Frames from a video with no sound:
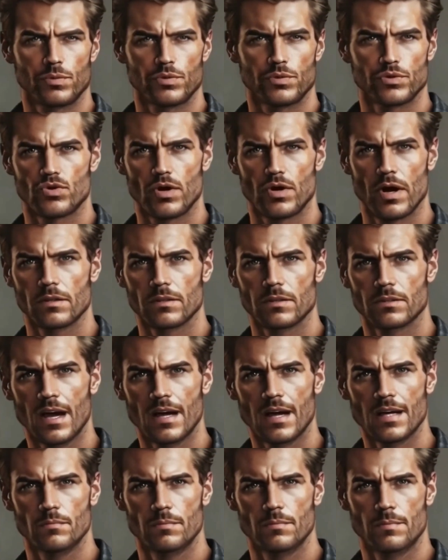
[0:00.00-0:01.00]
portrayal of
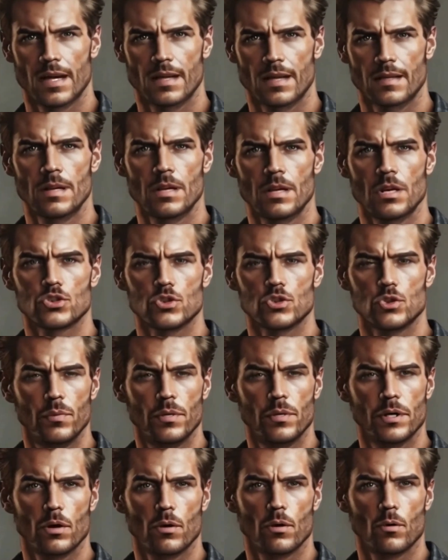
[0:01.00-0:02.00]
Iron Man, a
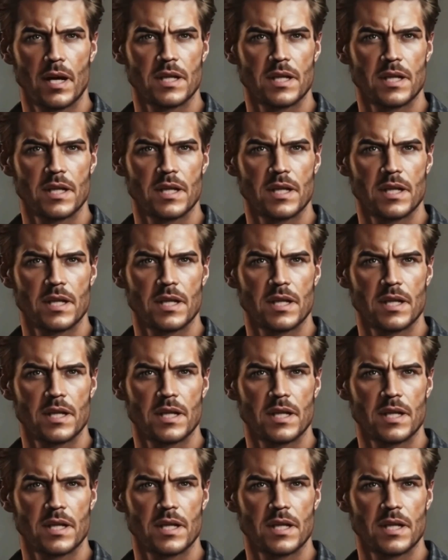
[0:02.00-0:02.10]
superhero